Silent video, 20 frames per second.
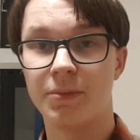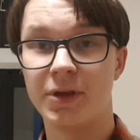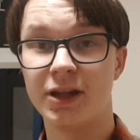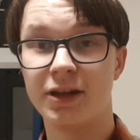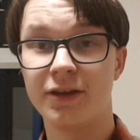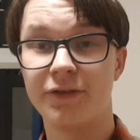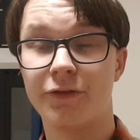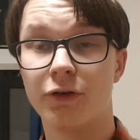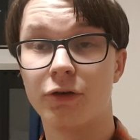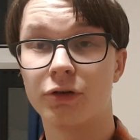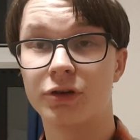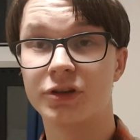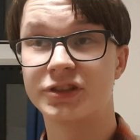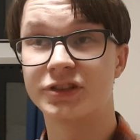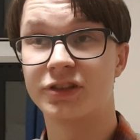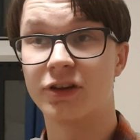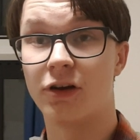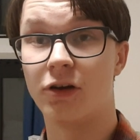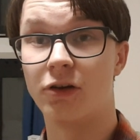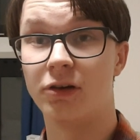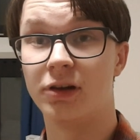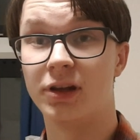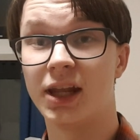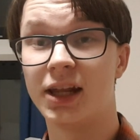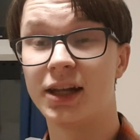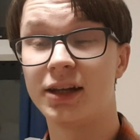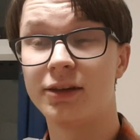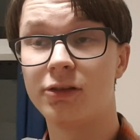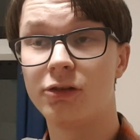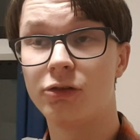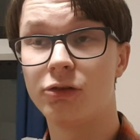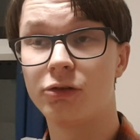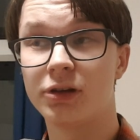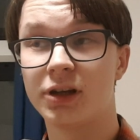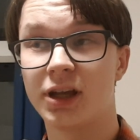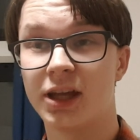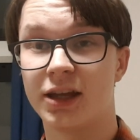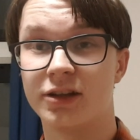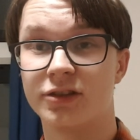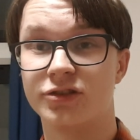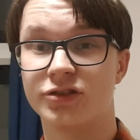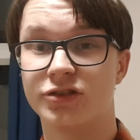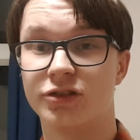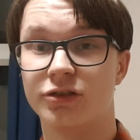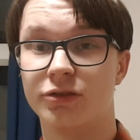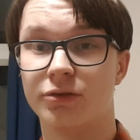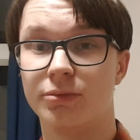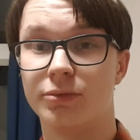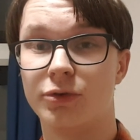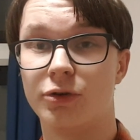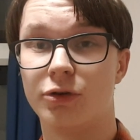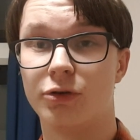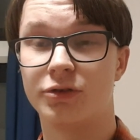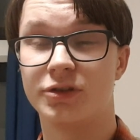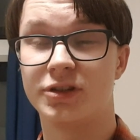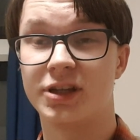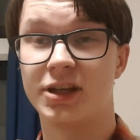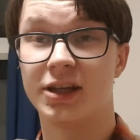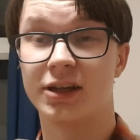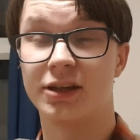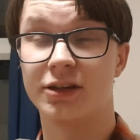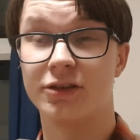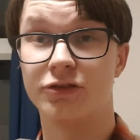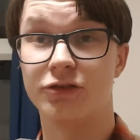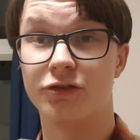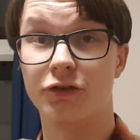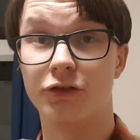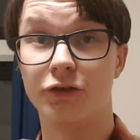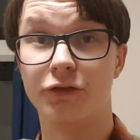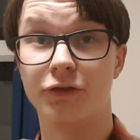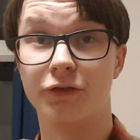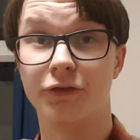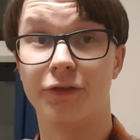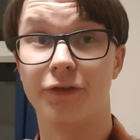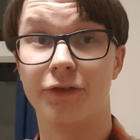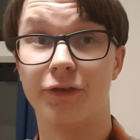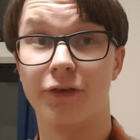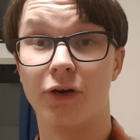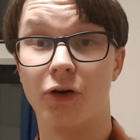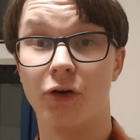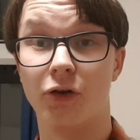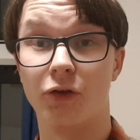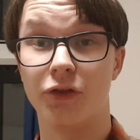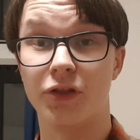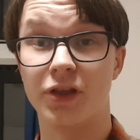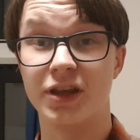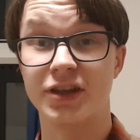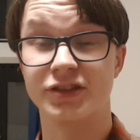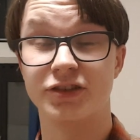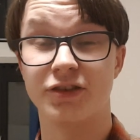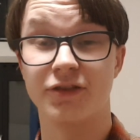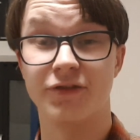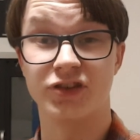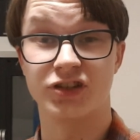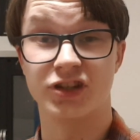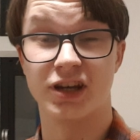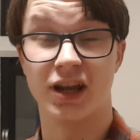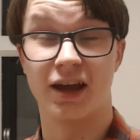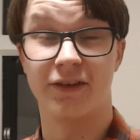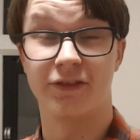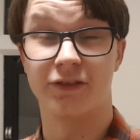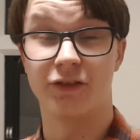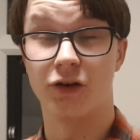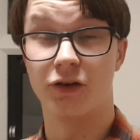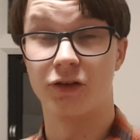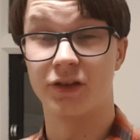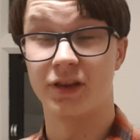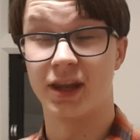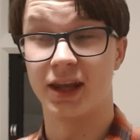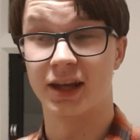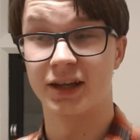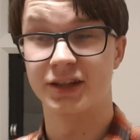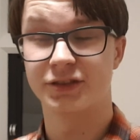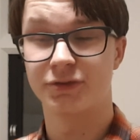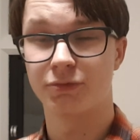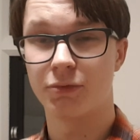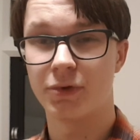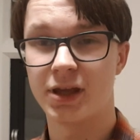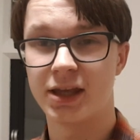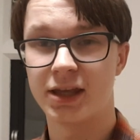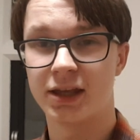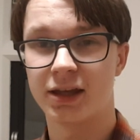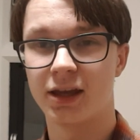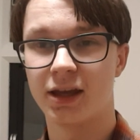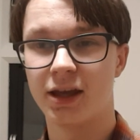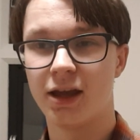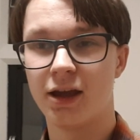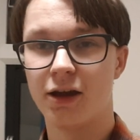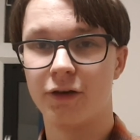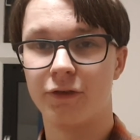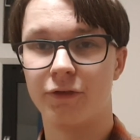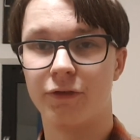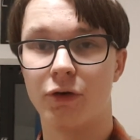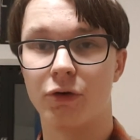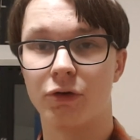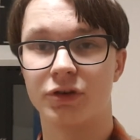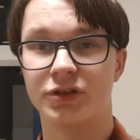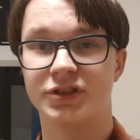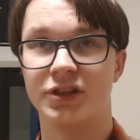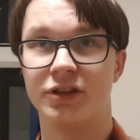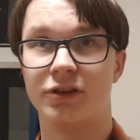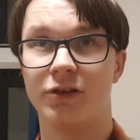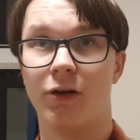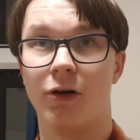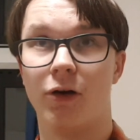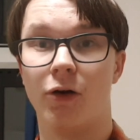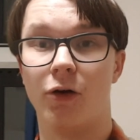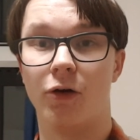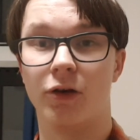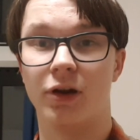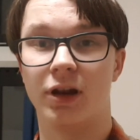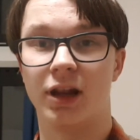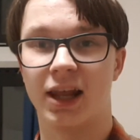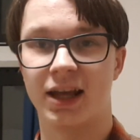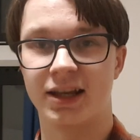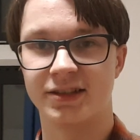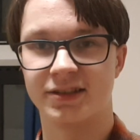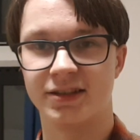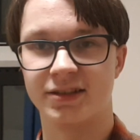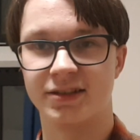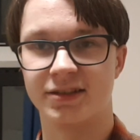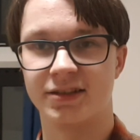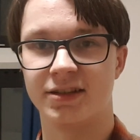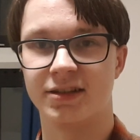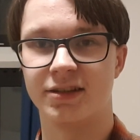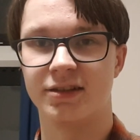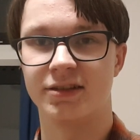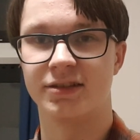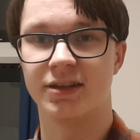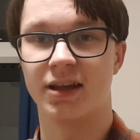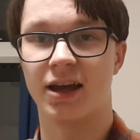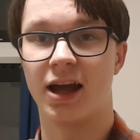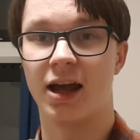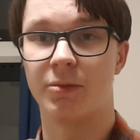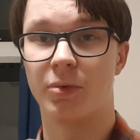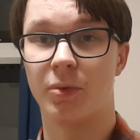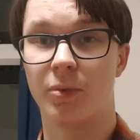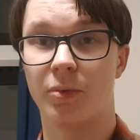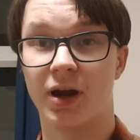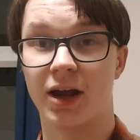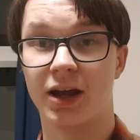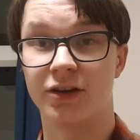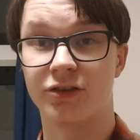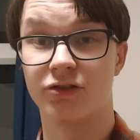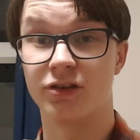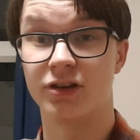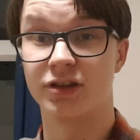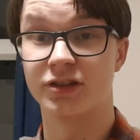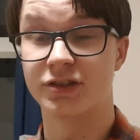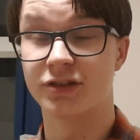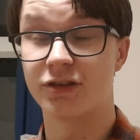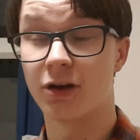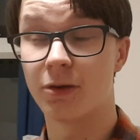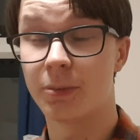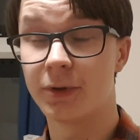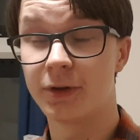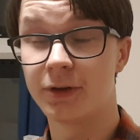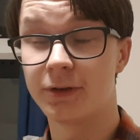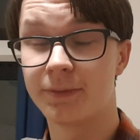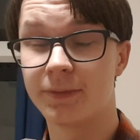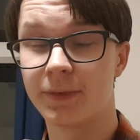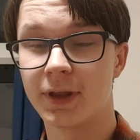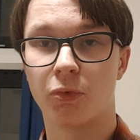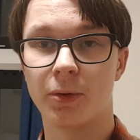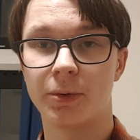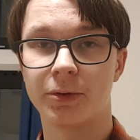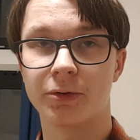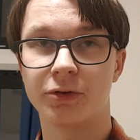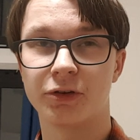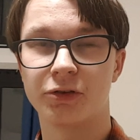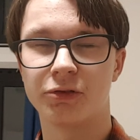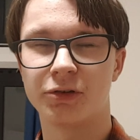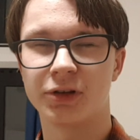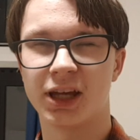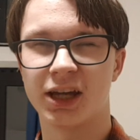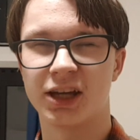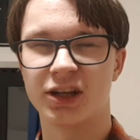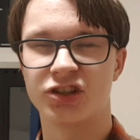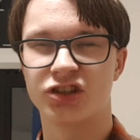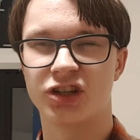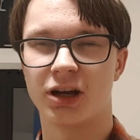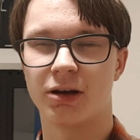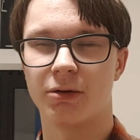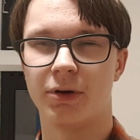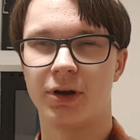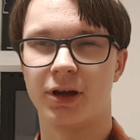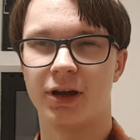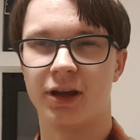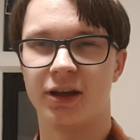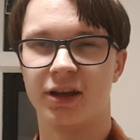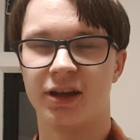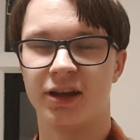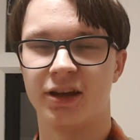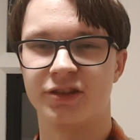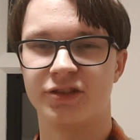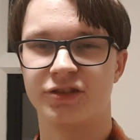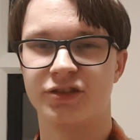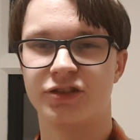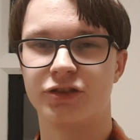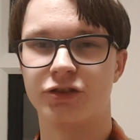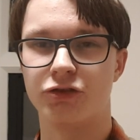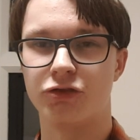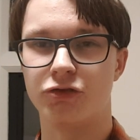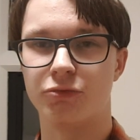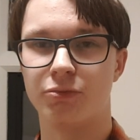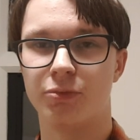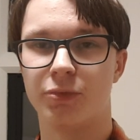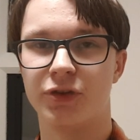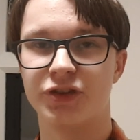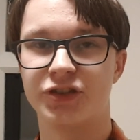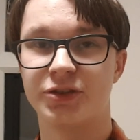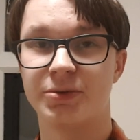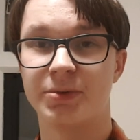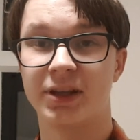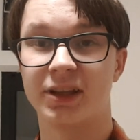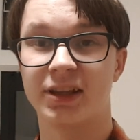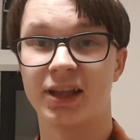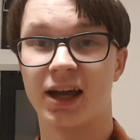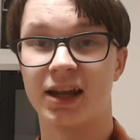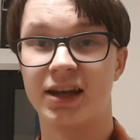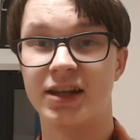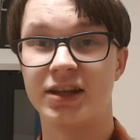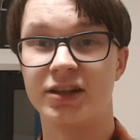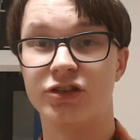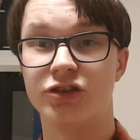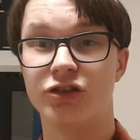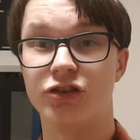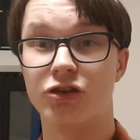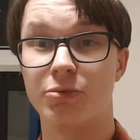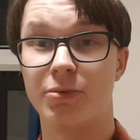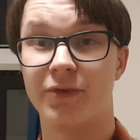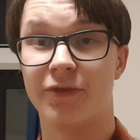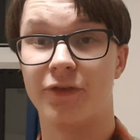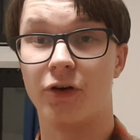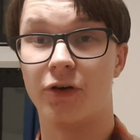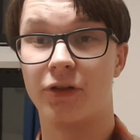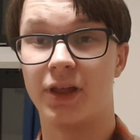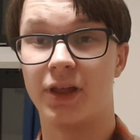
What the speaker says: mainly focused on land law, getting some note taking done for the supervision that I've got next week, focusing on licenses and proprietary estoppel. Probably going to go and get a shower soon, but there's something that I need to do before